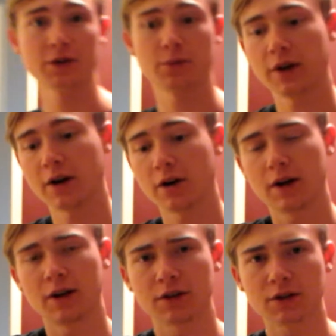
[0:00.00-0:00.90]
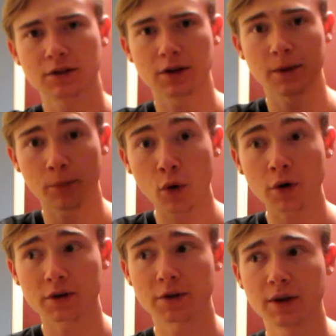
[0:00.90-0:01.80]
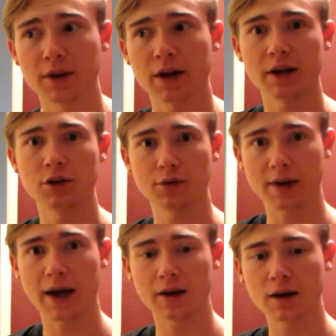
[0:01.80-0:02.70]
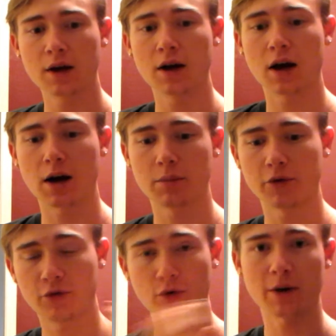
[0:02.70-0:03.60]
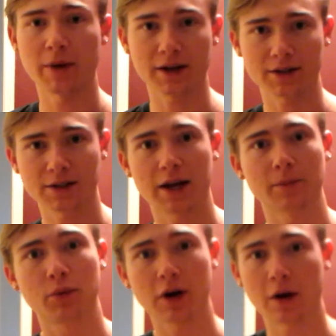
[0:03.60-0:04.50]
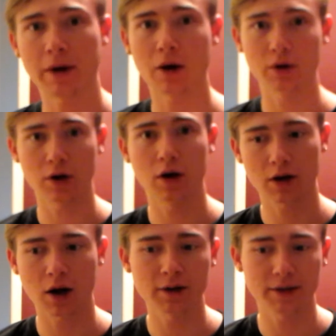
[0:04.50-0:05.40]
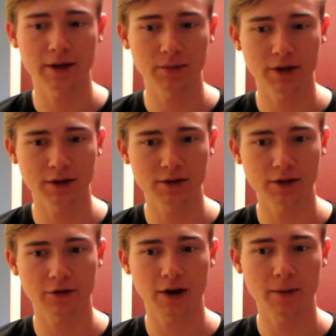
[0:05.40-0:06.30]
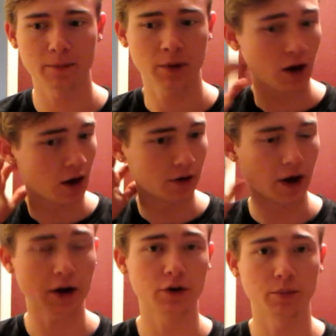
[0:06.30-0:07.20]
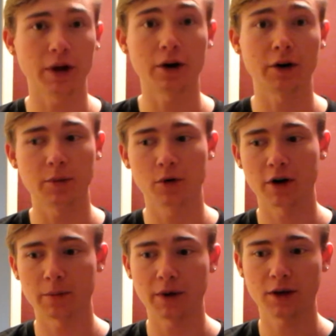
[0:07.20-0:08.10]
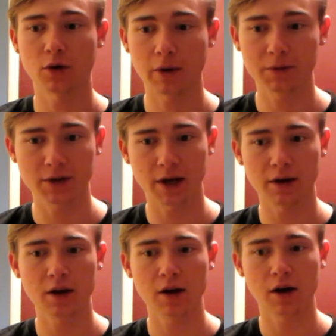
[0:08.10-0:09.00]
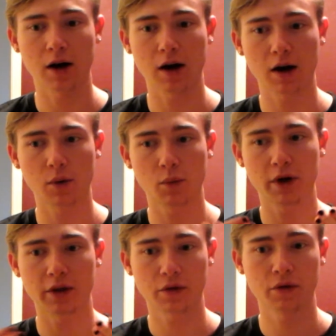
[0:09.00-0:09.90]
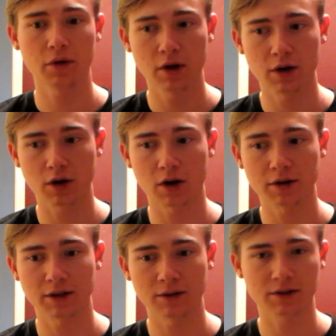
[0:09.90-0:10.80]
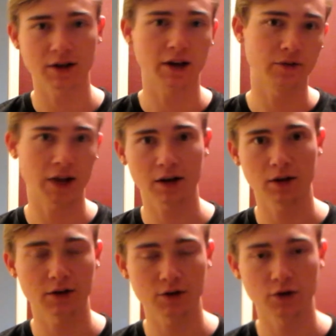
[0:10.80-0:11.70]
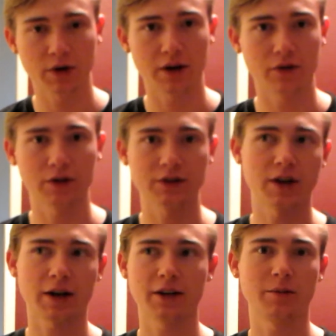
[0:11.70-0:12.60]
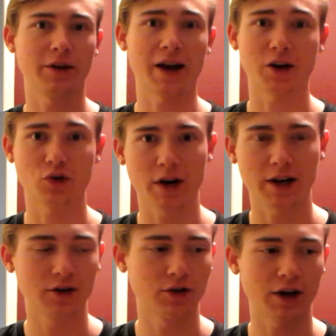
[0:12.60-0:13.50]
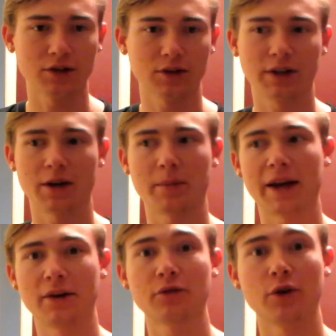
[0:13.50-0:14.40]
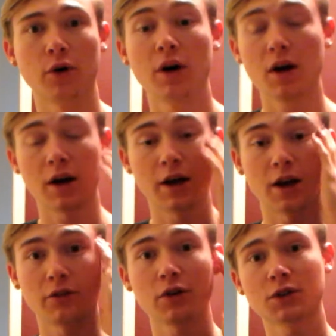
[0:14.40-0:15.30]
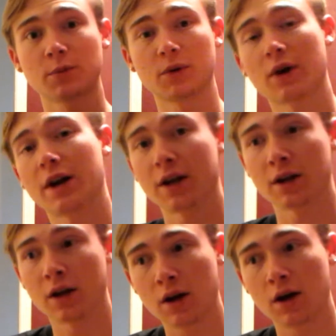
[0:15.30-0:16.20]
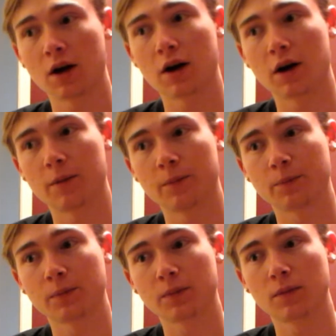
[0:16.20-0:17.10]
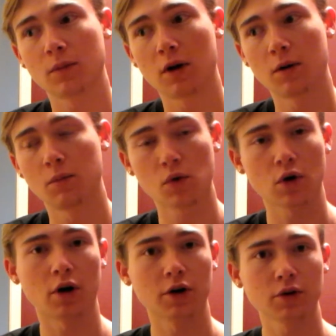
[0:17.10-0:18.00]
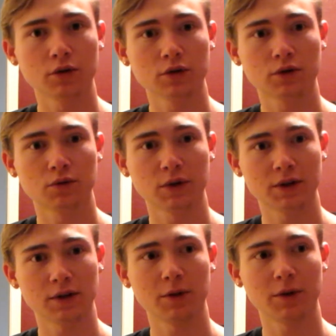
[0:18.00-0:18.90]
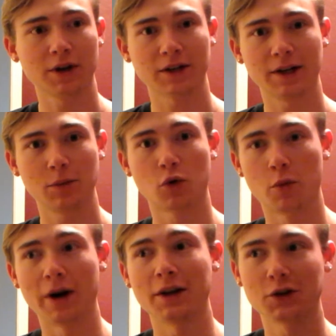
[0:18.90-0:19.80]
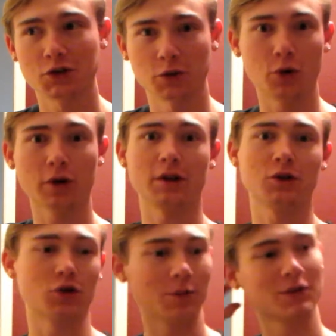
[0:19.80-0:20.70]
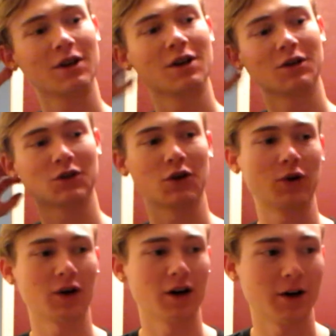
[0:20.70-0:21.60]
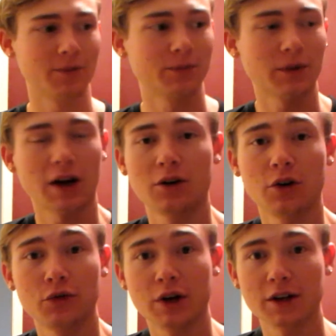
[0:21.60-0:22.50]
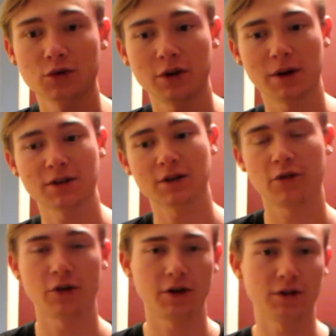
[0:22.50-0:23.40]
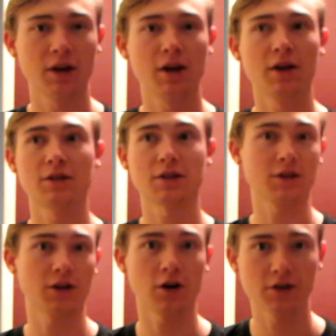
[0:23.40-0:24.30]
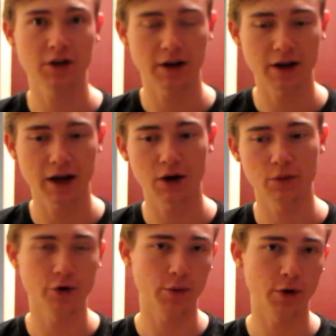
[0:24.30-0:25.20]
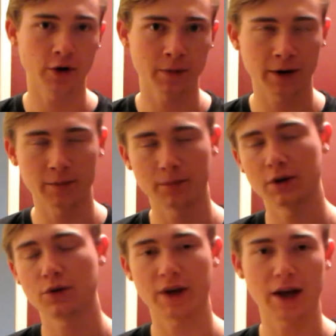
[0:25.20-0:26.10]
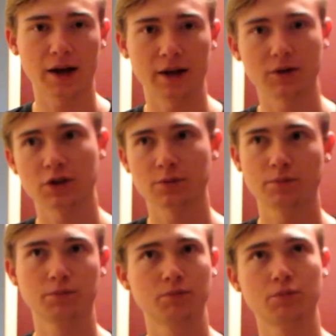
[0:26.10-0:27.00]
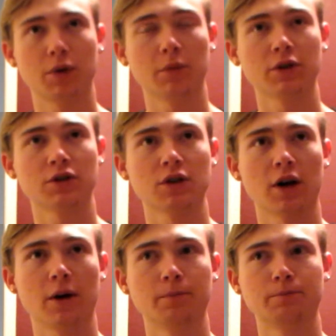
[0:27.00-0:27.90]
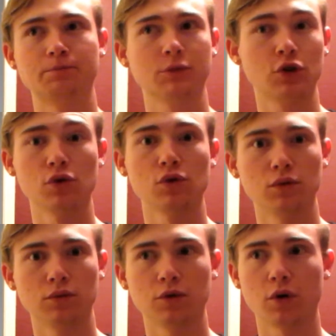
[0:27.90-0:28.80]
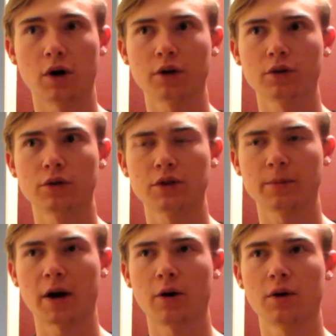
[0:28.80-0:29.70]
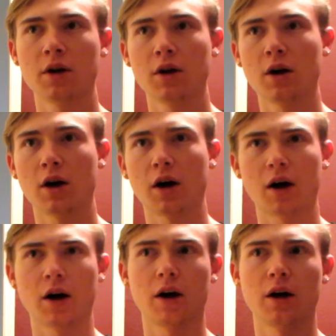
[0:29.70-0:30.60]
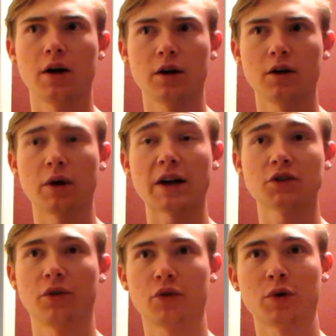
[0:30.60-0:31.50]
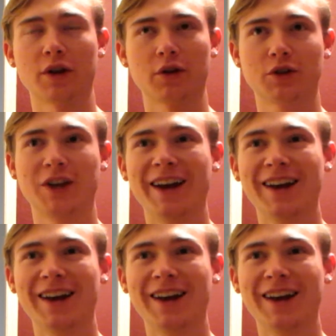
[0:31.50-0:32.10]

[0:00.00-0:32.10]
as a player, and it's important to me that I do that uh, before I make a site and put out my own uh, content because if I'm not a good player anymore and I'm making a website uh, with content that's kind of lackluster or whatever, it's not going to be that great. You guys are going to get bad info. And I've also been writing um, uh, more articles recently because I need more money to support these trips. So um, I don't know if you guys read my stuff on 60cards.net or Pro Pokemon, but you can. I just published um, two new articles about uh, actually three. There's